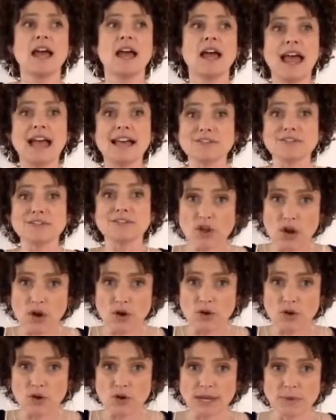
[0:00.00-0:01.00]
as you
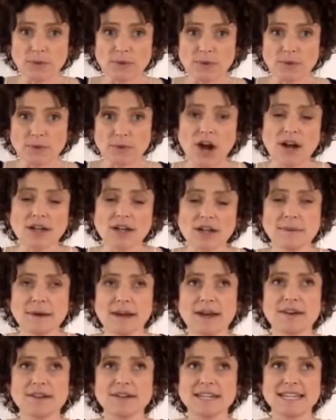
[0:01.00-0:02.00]
know, like we talked
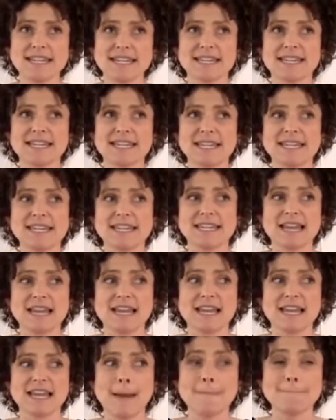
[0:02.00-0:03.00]
about in the
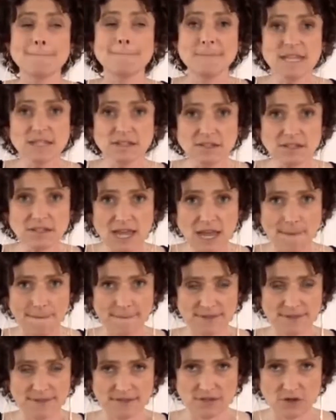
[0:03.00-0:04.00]
milk
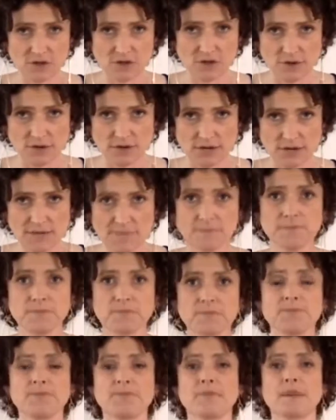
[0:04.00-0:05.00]
episode,
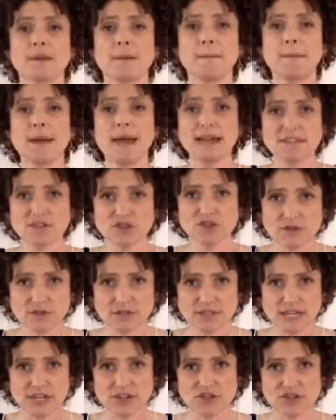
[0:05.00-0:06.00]

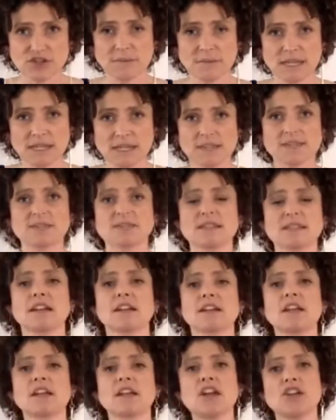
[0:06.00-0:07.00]
pasteurization means
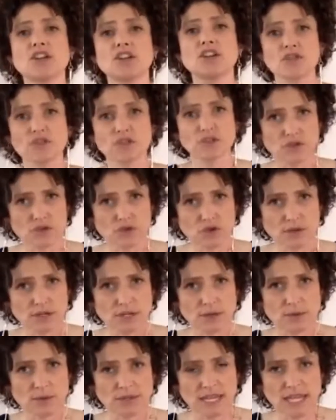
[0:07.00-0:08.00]
that you treat
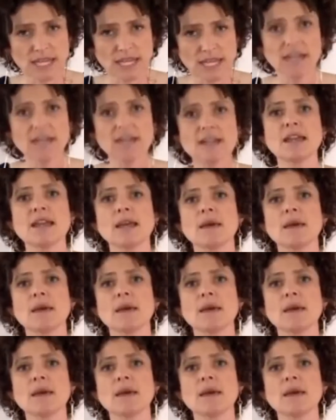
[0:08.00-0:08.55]
it with heat,